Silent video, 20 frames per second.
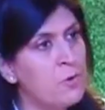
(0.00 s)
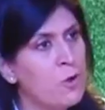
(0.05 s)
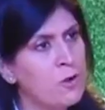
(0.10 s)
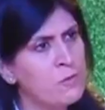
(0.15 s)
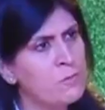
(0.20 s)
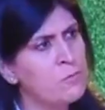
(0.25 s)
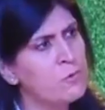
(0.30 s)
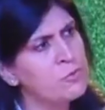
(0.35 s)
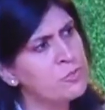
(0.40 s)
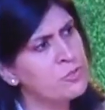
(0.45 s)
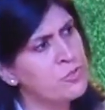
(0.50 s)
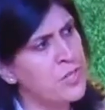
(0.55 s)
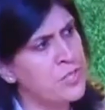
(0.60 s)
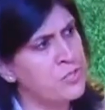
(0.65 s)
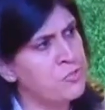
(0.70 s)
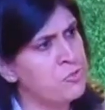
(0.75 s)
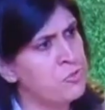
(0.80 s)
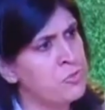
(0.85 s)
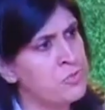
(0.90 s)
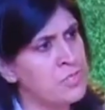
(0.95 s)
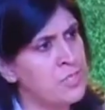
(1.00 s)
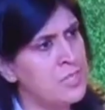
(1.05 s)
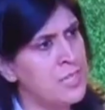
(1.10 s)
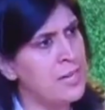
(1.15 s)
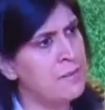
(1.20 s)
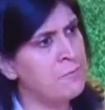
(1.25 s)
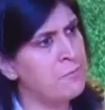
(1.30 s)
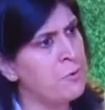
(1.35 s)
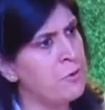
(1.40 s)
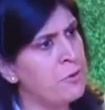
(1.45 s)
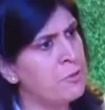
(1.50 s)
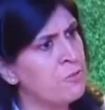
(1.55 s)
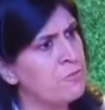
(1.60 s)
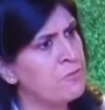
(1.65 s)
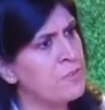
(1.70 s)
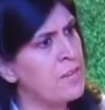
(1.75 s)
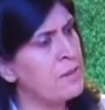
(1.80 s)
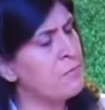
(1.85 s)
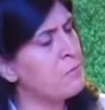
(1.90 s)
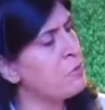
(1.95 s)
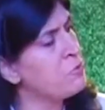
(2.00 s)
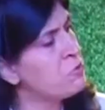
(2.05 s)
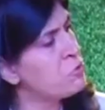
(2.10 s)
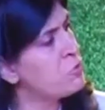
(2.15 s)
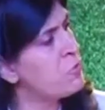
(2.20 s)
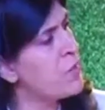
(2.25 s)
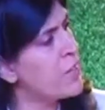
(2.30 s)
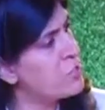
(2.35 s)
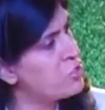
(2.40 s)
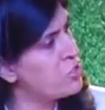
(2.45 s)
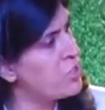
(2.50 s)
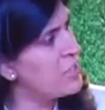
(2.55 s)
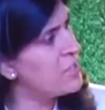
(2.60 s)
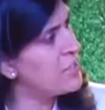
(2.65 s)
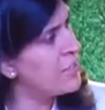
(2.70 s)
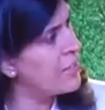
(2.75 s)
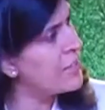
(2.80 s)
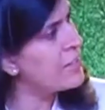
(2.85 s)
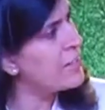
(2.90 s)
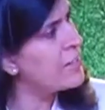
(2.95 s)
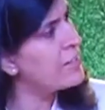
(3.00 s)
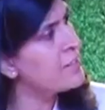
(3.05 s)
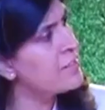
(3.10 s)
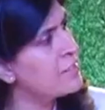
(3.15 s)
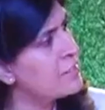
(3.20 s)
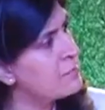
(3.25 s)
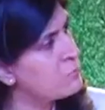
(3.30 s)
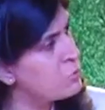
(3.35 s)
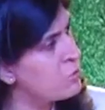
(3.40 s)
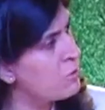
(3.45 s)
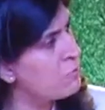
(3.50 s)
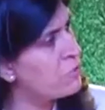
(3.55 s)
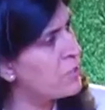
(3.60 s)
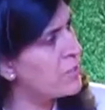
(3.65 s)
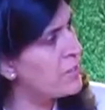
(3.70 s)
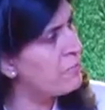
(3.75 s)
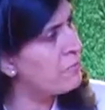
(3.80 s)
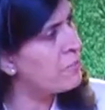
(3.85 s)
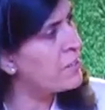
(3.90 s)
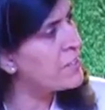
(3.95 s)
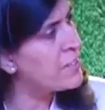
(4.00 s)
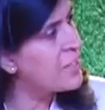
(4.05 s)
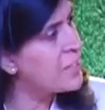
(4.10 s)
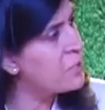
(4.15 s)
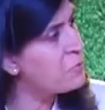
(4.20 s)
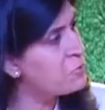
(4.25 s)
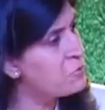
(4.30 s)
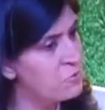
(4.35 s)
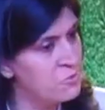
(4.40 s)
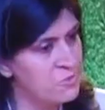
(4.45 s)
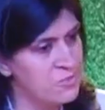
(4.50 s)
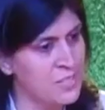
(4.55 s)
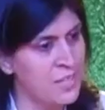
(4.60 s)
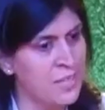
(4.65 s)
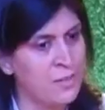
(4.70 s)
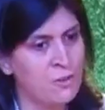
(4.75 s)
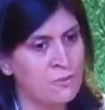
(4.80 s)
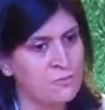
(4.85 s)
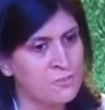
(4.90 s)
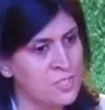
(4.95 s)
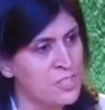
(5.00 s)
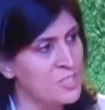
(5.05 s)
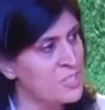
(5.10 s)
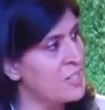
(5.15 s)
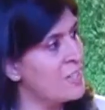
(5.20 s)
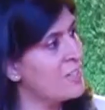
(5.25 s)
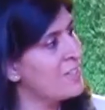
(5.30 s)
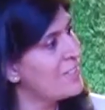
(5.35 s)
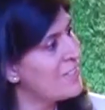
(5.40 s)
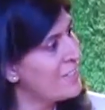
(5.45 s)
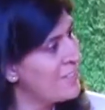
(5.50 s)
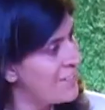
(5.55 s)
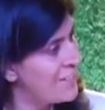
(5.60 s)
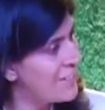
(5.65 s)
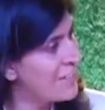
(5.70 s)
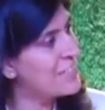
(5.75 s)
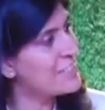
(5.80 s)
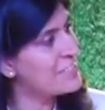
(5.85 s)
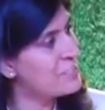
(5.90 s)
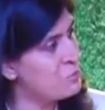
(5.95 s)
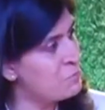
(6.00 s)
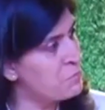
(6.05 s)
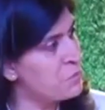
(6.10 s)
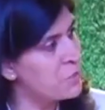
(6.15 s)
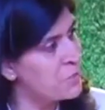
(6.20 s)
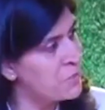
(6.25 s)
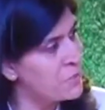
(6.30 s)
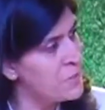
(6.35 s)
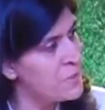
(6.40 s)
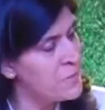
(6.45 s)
not most restaurants at that point of time used to actually think in terms of delivery. They used to think of sit-in customer.